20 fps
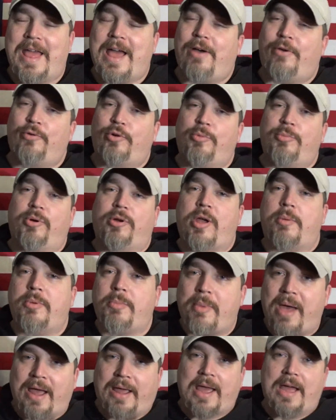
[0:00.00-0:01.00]
Alan Rubel coming
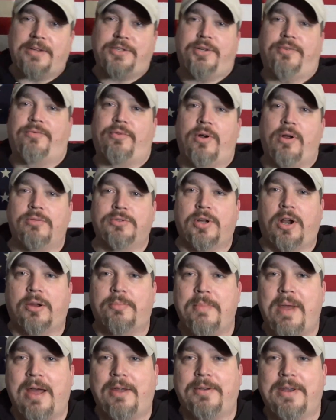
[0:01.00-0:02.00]
back at you for Ozark
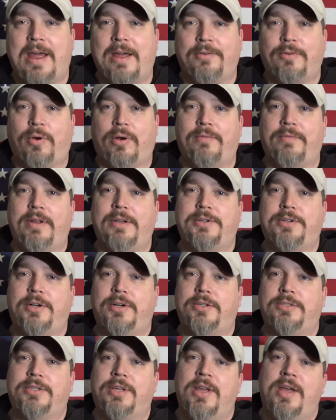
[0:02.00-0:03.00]
Mountain Outdoor
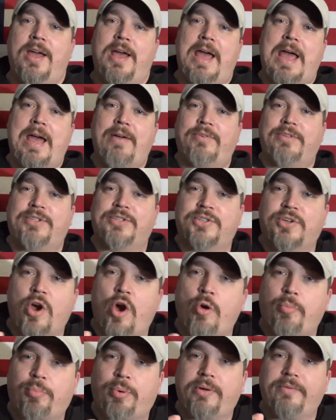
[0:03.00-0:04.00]
Adventures. Have a
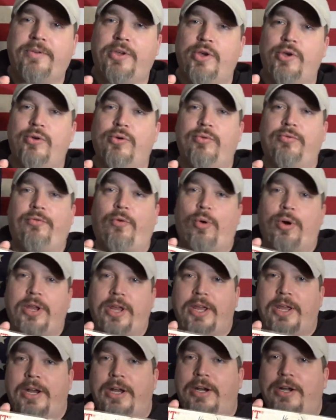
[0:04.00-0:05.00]
scope review for
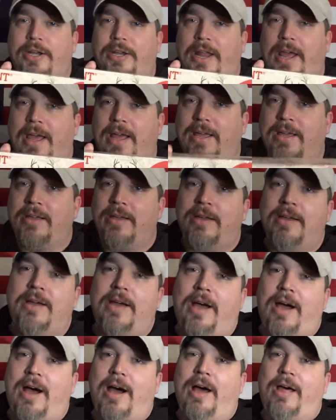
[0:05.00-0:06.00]
you here today.
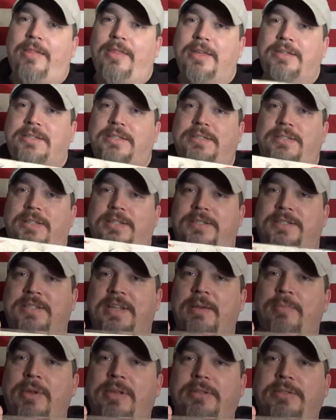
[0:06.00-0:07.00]
Uh, this is the
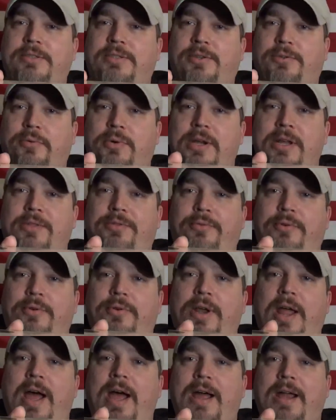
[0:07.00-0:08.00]
Simmons 3 through
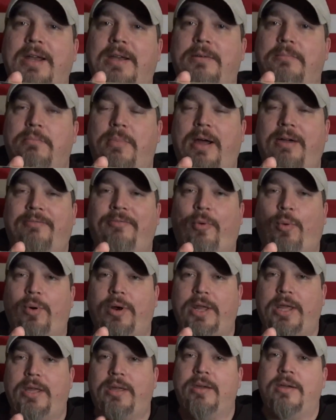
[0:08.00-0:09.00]
9 by
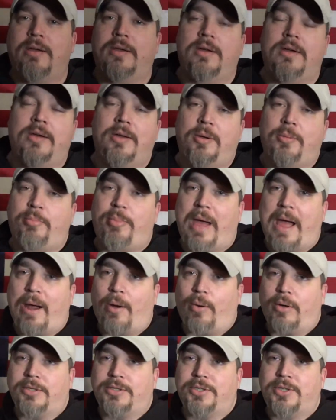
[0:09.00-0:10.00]
40
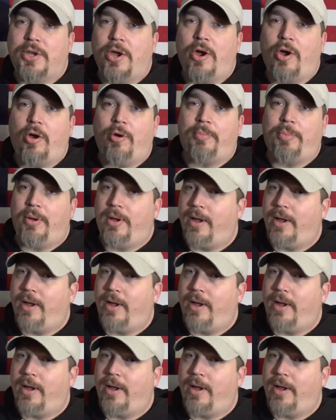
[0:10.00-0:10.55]
power scope.